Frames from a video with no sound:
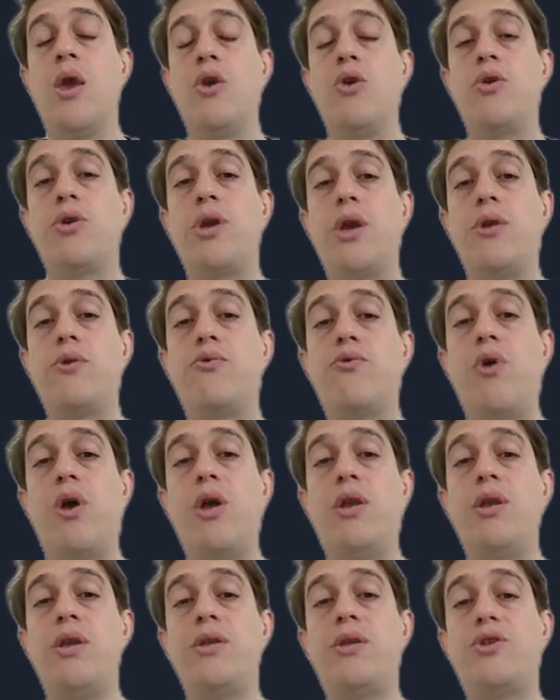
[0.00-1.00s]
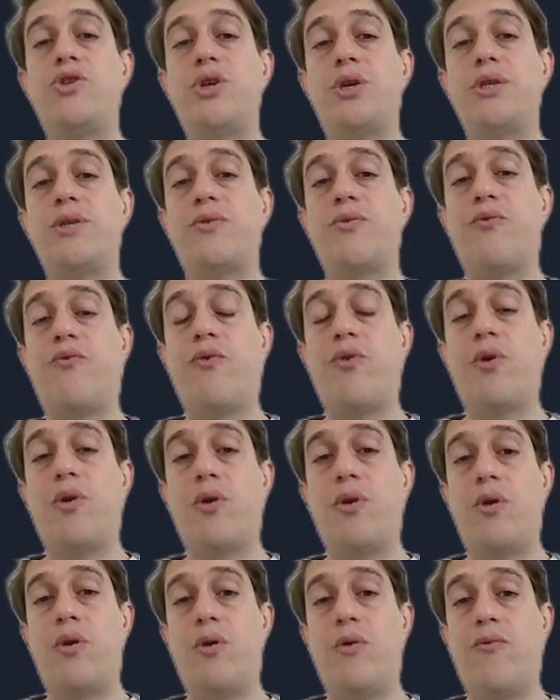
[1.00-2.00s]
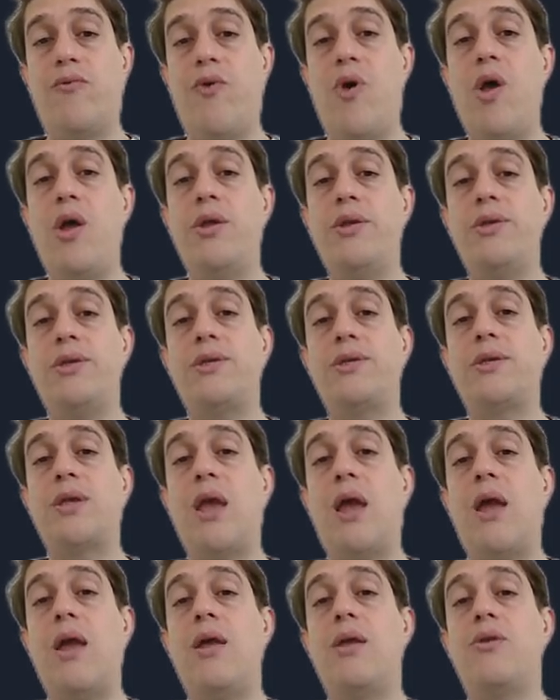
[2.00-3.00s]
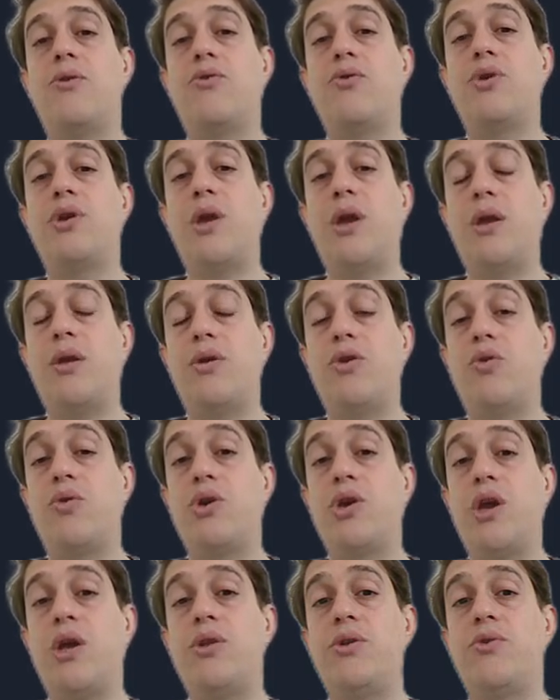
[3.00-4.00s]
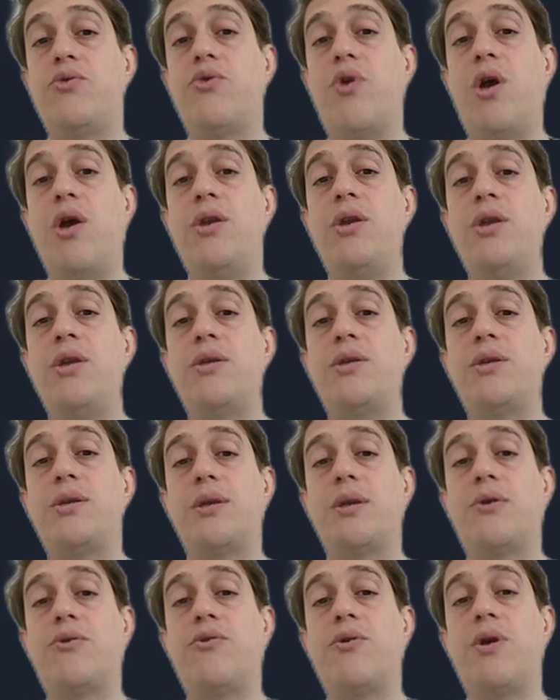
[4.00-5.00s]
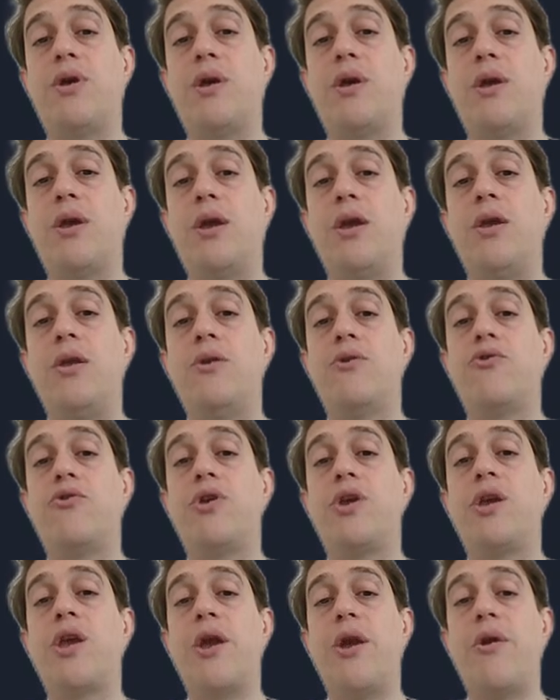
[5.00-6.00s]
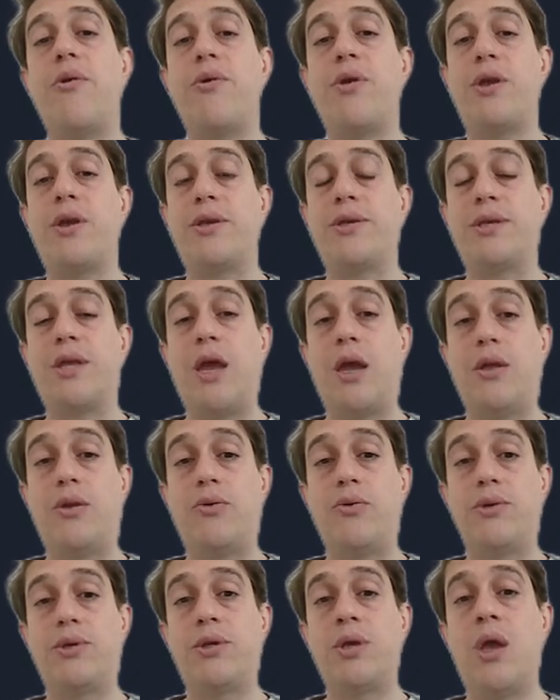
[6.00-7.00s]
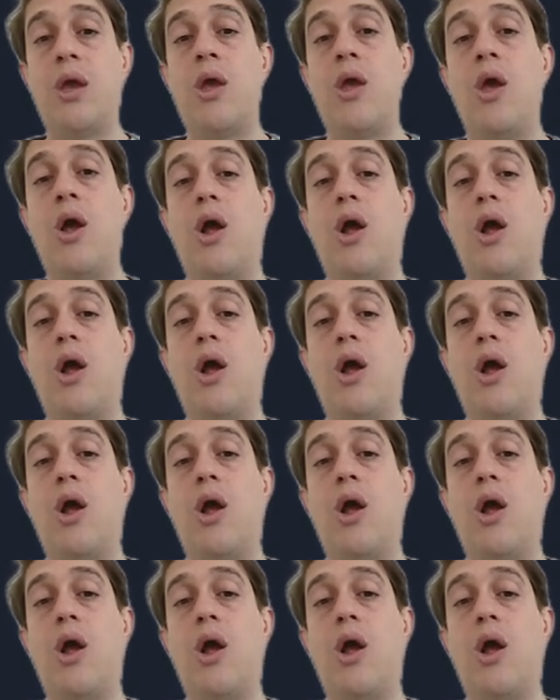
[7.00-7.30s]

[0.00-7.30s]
You can run it just for once, and you can run it in recurring status.